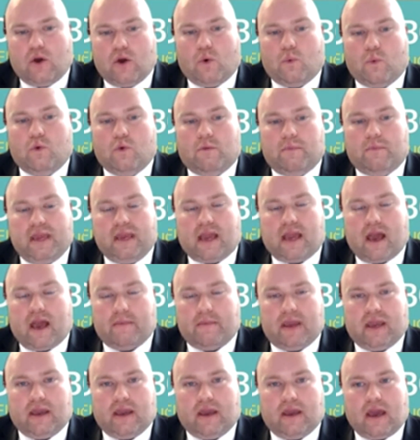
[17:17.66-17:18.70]
will be
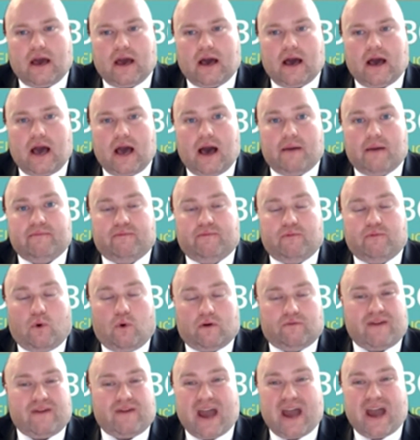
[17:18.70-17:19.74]
coming up
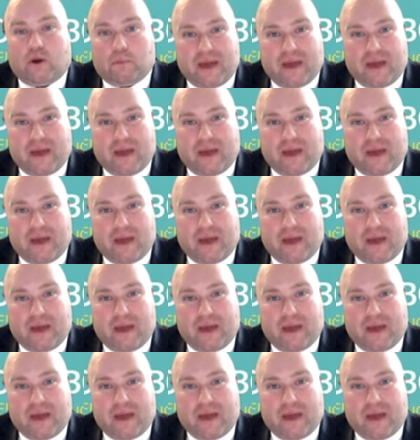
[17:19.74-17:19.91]
for final